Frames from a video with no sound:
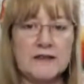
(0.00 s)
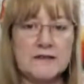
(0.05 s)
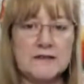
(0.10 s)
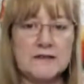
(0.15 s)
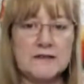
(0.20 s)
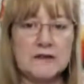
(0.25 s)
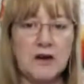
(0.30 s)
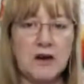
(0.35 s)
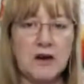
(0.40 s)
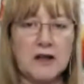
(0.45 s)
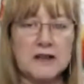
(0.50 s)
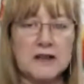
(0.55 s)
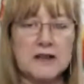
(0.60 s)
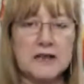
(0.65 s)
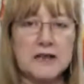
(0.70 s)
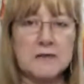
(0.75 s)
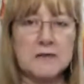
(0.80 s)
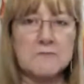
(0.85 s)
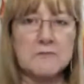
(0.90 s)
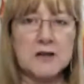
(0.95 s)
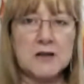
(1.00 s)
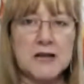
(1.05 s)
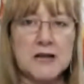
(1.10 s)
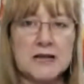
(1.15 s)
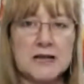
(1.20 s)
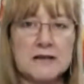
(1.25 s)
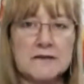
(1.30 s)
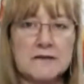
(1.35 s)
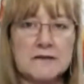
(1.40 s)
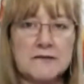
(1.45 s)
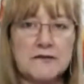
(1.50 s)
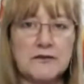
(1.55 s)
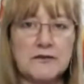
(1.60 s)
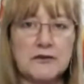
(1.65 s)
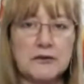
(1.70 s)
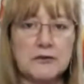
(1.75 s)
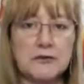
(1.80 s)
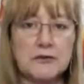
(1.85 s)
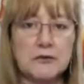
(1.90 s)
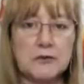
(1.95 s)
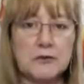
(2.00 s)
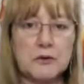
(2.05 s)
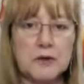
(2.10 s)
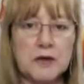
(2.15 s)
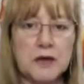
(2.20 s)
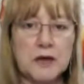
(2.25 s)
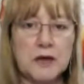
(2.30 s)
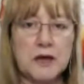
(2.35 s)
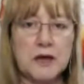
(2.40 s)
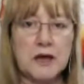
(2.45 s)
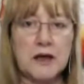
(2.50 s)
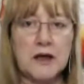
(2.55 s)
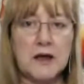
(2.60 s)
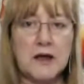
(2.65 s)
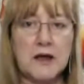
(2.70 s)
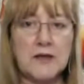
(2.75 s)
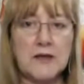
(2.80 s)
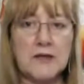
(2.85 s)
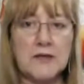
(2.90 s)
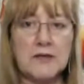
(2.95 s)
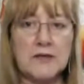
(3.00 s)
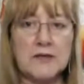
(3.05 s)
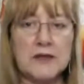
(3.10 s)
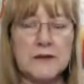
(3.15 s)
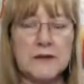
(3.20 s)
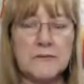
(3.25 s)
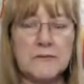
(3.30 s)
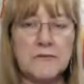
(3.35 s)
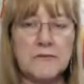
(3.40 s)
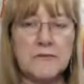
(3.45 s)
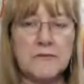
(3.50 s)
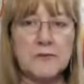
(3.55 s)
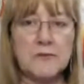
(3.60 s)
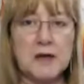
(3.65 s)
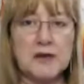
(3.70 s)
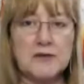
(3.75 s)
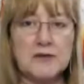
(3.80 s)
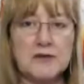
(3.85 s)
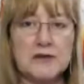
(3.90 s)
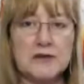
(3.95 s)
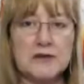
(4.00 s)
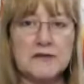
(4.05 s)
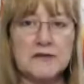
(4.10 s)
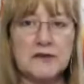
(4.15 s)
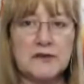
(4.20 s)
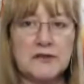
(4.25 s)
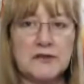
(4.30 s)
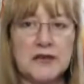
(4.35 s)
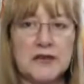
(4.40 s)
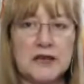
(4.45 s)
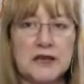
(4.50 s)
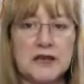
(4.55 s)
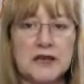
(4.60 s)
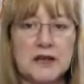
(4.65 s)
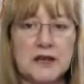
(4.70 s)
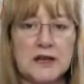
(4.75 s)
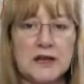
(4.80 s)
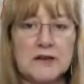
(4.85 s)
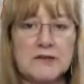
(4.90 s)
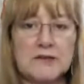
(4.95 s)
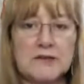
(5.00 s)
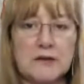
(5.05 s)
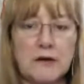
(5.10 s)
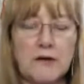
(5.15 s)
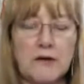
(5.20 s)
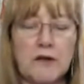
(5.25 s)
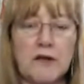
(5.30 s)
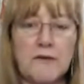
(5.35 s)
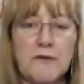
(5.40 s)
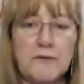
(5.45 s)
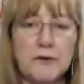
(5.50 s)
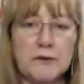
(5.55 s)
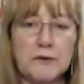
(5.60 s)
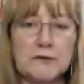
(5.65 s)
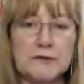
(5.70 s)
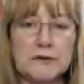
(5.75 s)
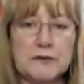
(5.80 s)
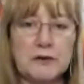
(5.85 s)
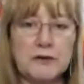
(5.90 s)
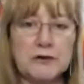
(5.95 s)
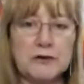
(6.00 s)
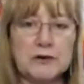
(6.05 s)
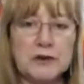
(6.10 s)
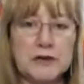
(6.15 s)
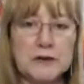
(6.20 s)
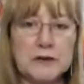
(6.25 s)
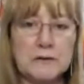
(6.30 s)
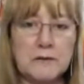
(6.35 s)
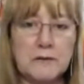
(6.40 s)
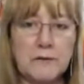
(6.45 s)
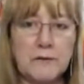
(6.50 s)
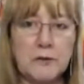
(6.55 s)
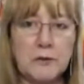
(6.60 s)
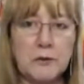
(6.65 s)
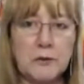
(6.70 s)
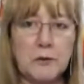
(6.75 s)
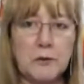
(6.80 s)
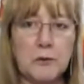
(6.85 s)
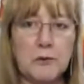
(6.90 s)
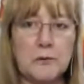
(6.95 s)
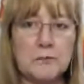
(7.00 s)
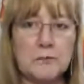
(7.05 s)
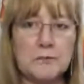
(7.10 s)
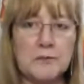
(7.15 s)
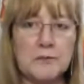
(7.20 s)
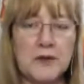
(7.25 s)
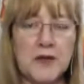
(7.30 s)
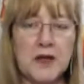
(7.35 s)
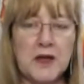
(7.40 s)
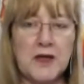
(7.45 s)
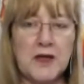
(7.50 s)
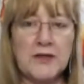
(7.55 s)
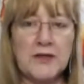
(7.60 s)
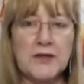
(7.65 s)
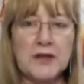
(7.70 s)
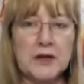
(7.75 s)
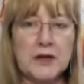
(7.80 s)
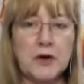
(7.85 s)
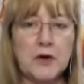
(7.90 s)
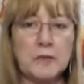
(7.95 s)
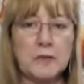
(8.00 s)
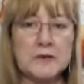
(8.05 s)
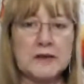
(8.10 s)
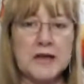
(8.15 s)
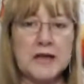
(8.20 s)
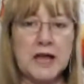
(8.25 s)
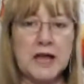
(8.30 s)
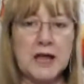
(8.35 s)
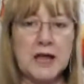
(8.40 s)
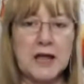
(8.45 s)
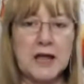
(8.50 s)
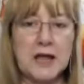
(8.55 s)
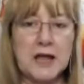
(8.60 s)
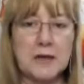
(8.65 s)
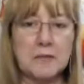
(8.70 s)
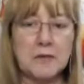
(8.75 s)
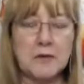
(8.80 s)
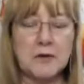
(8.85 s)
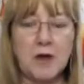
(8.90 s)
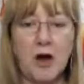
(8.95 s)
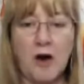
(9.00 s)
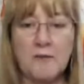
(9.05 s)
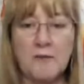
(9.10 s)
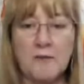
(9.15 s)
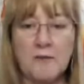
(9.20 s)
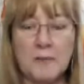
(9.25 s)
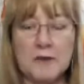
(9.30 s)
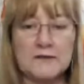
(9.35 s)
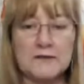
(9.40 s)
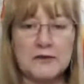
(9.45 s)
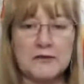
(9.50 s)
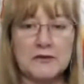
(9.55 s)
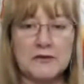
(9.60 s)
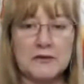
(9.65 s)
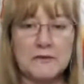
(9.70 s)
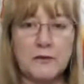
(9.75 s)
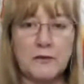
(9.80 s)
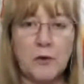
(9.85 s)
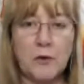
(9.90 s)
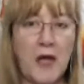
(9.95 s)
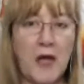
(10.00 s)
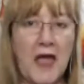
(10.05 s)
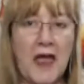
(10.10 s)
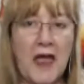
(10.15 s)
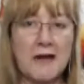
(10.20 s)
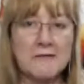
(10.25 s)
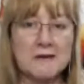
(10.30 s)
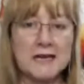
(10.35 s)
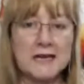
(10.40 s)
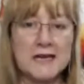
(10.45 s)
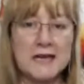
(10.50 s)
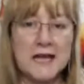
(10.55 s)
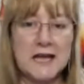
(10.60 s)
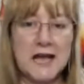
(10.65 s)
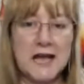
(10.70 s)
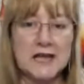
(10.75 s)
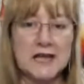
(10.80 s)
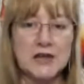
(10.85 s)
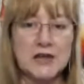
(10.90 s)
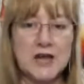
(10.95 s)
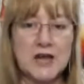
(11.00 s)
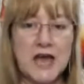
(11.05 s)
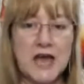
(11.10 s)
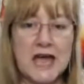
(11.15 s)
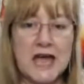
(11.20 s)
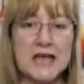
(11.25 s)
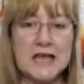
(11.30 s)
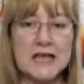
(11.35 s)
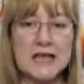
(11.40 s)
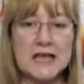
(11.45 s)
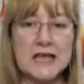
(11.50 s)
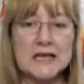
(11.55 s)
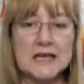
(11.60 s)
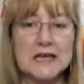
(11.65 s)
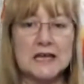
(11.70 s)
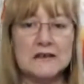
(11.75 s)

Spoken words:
on that site in regards to the information that's on there. So if you're searching for the common name, I've been searching for Harry, Harry,